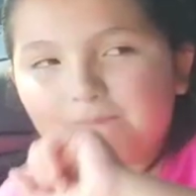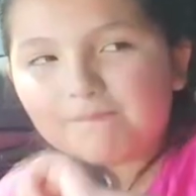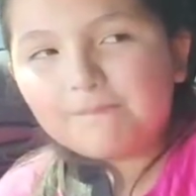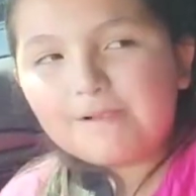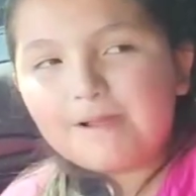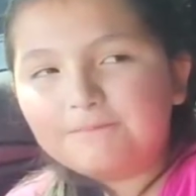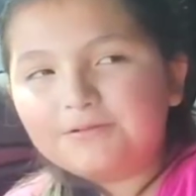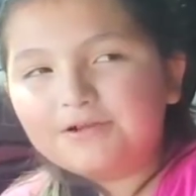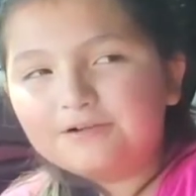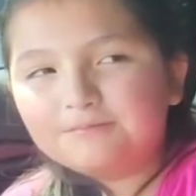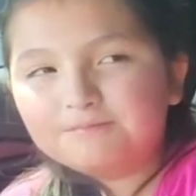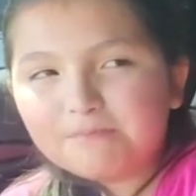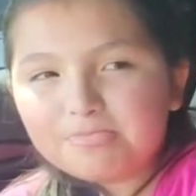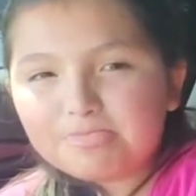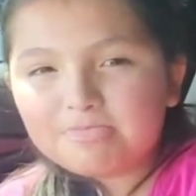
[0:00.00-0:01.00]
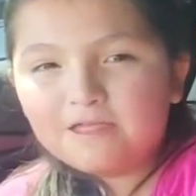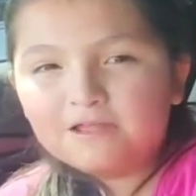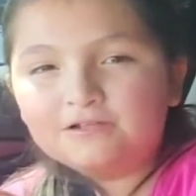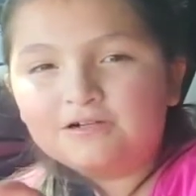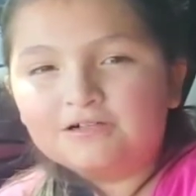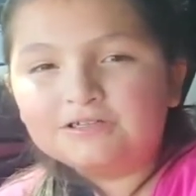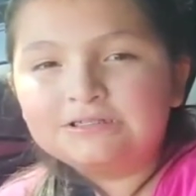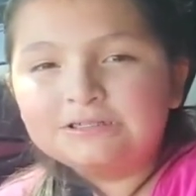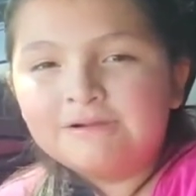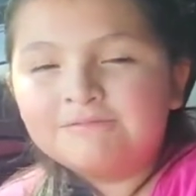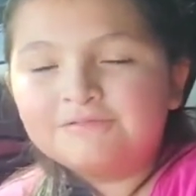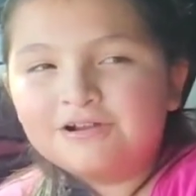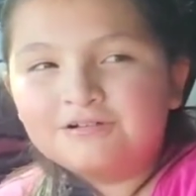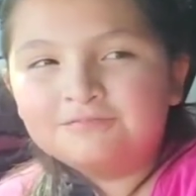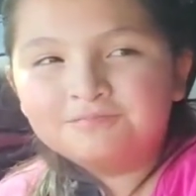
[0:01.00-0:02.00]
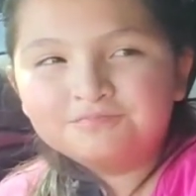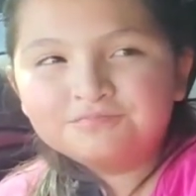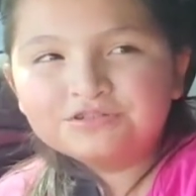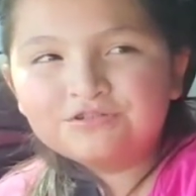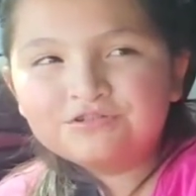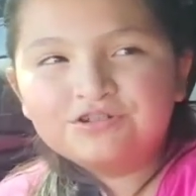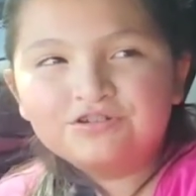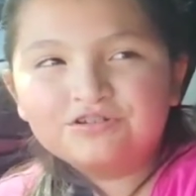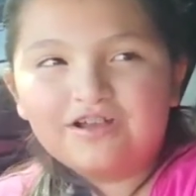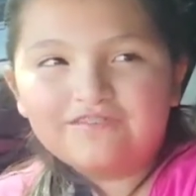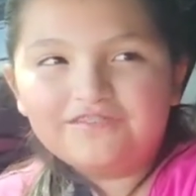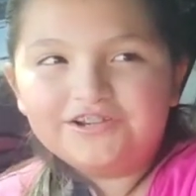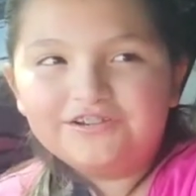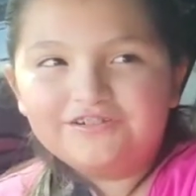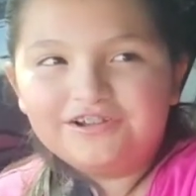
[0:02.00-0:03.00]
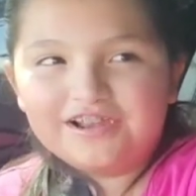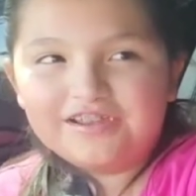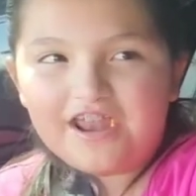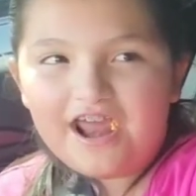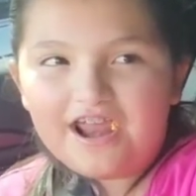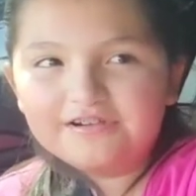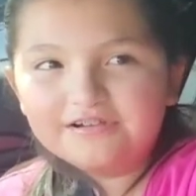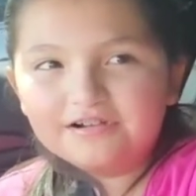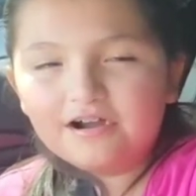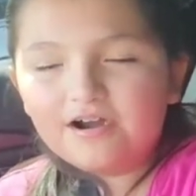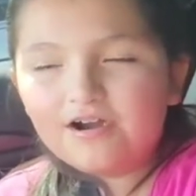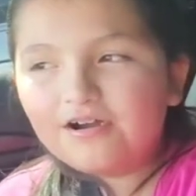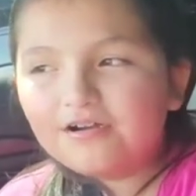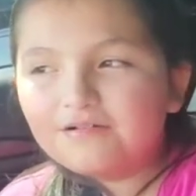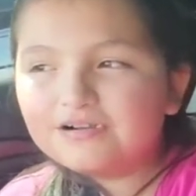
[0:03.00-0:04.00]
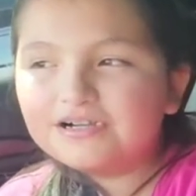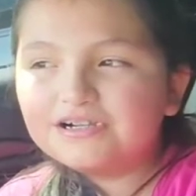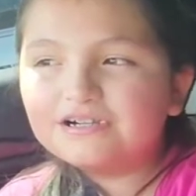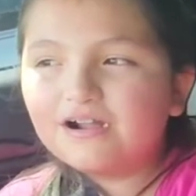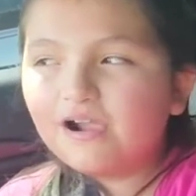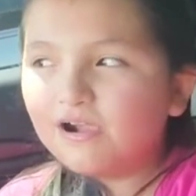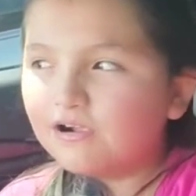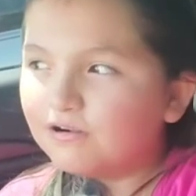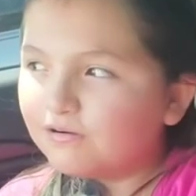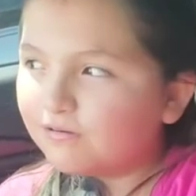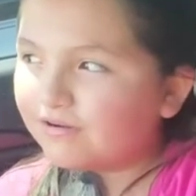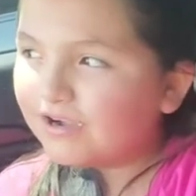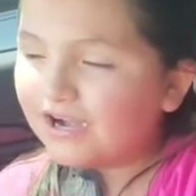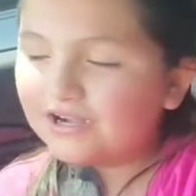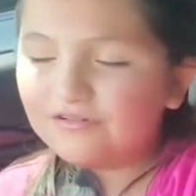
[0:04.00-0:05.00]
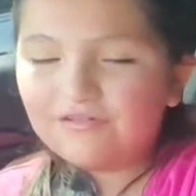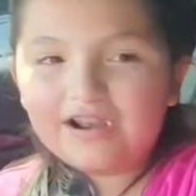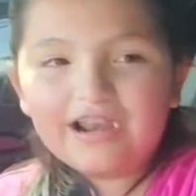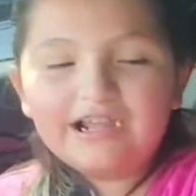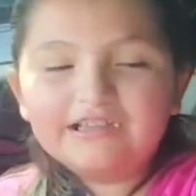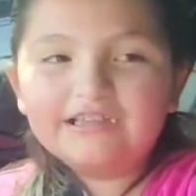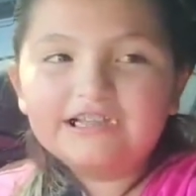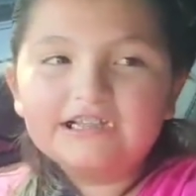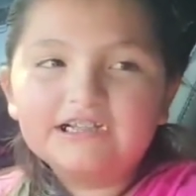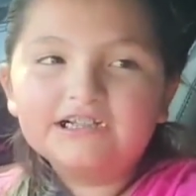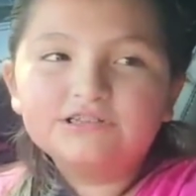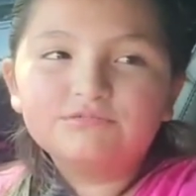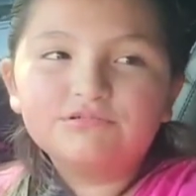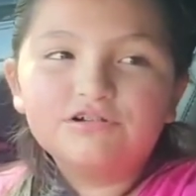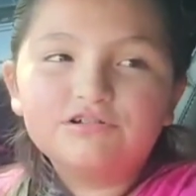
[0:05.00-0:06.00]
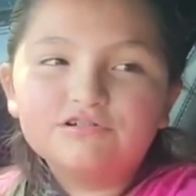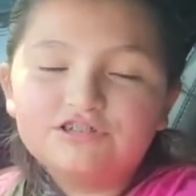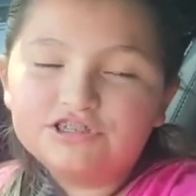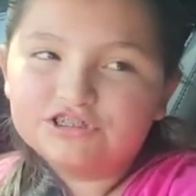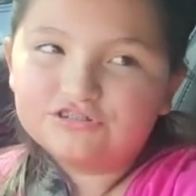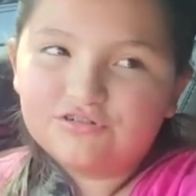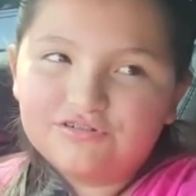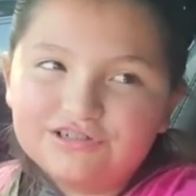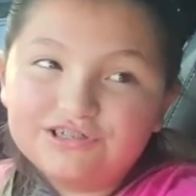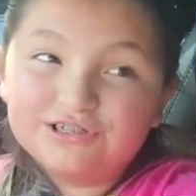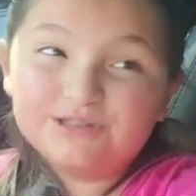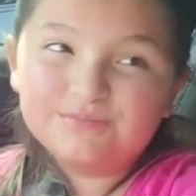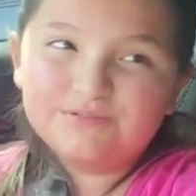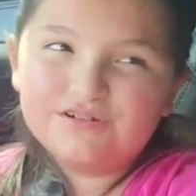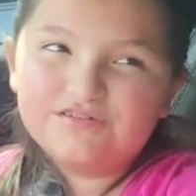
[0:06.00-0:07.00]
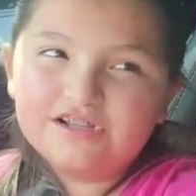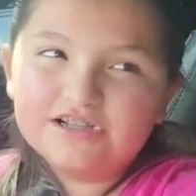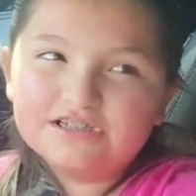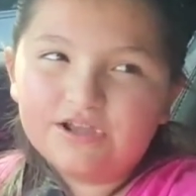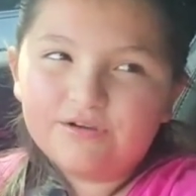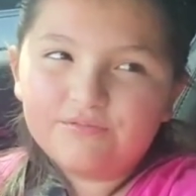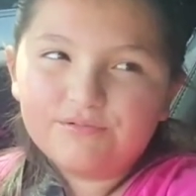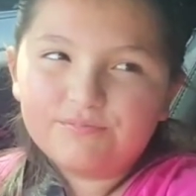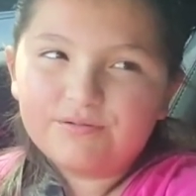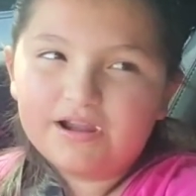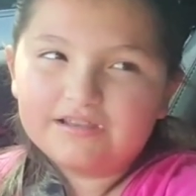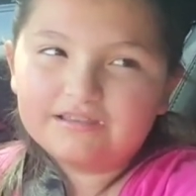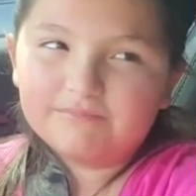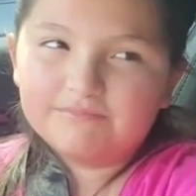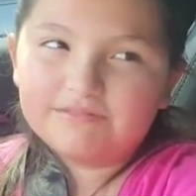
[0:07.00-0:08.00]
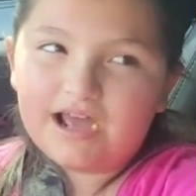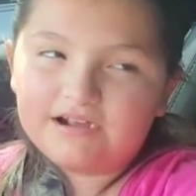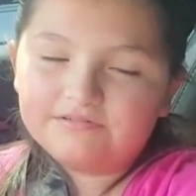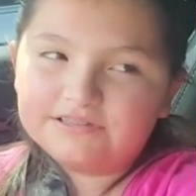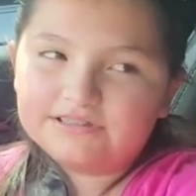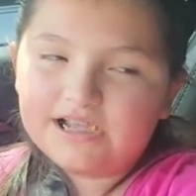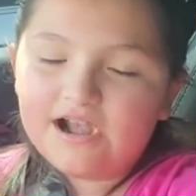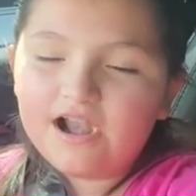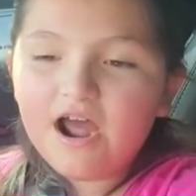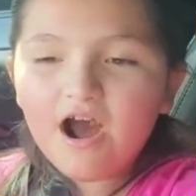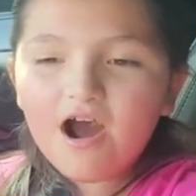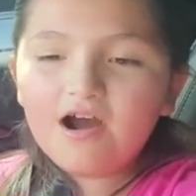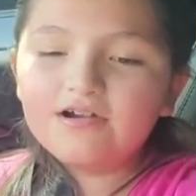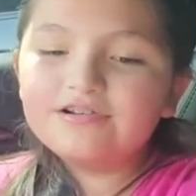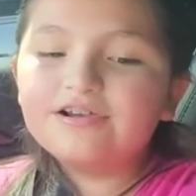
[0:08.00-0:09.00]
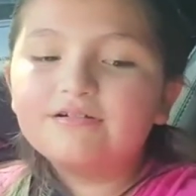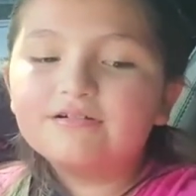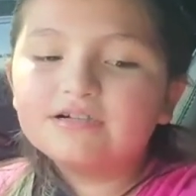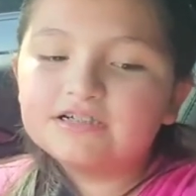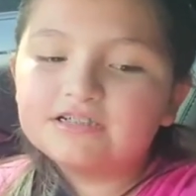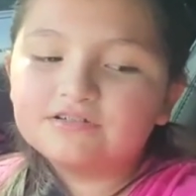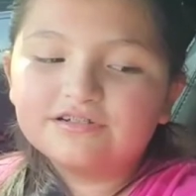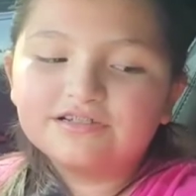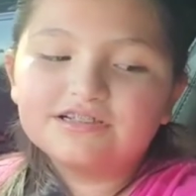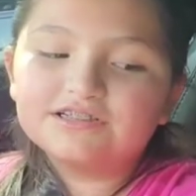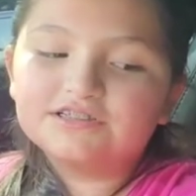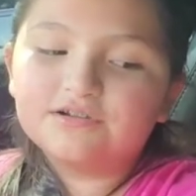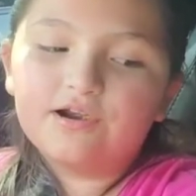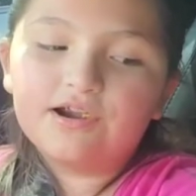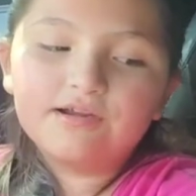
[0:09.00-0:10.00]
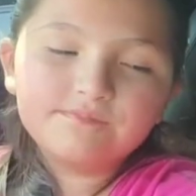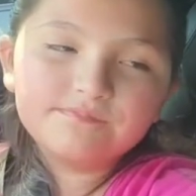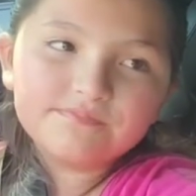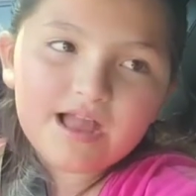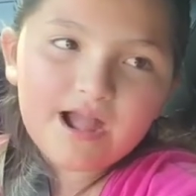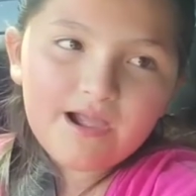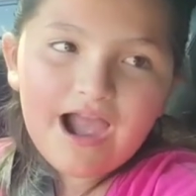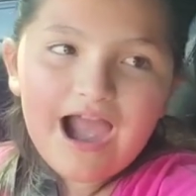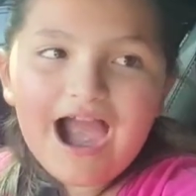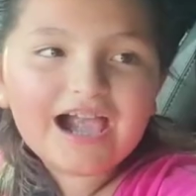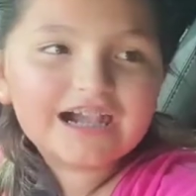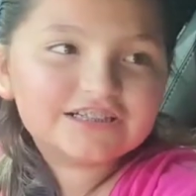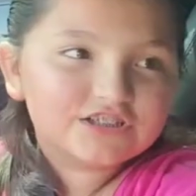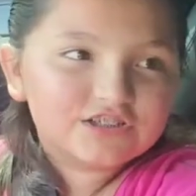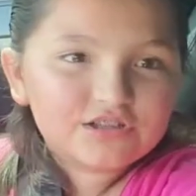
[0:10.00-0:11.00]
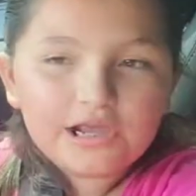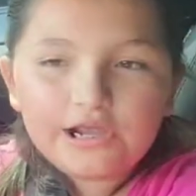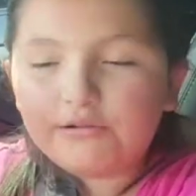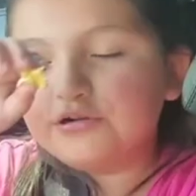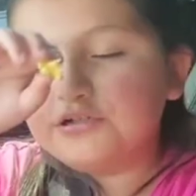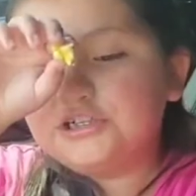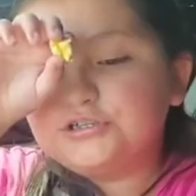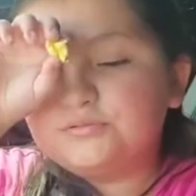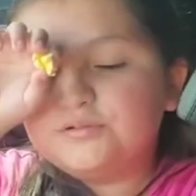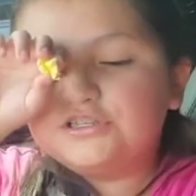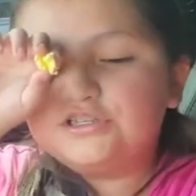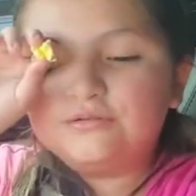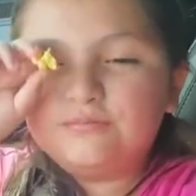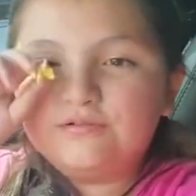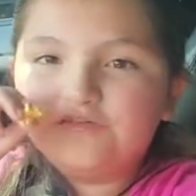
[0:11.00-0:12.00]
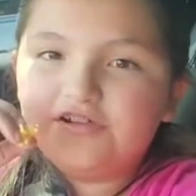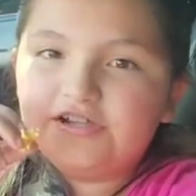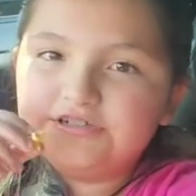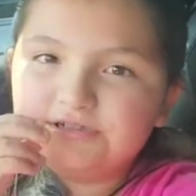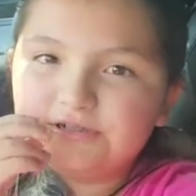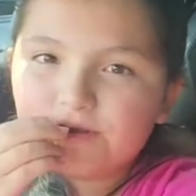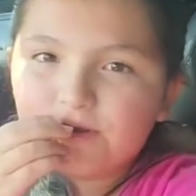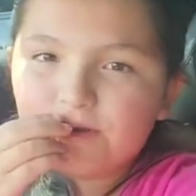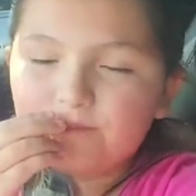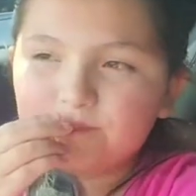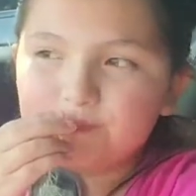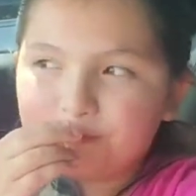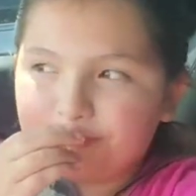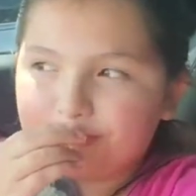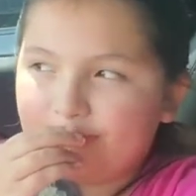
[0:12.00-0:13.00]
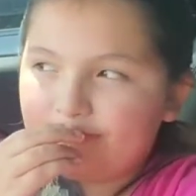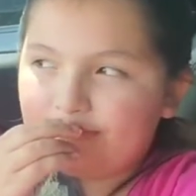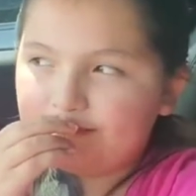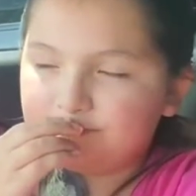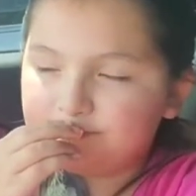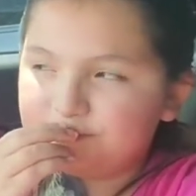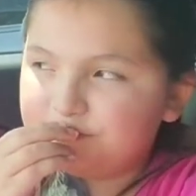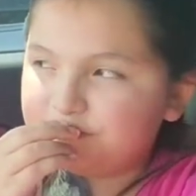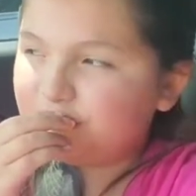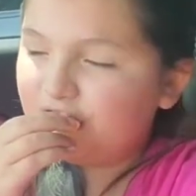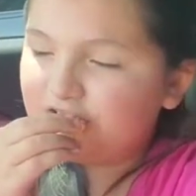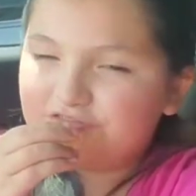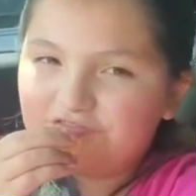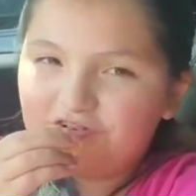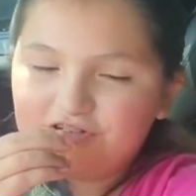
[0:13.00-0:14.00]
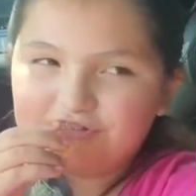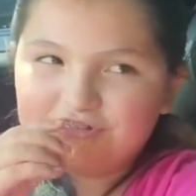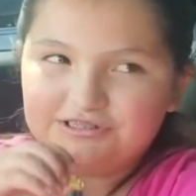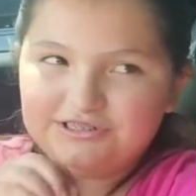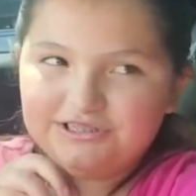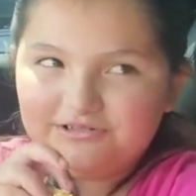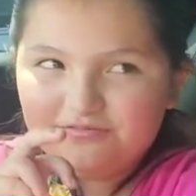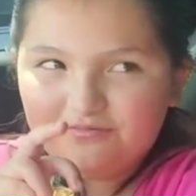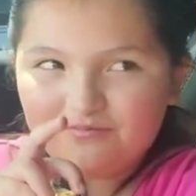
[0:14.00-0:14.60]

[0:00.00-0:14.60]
Remember a long time ago, we told Gavino and Dad, we're not doing anything because we're just going to the movies, and we prayed them that we said, no, we're just going to the store. Actually, we just went to the movies to watch Frozen 2.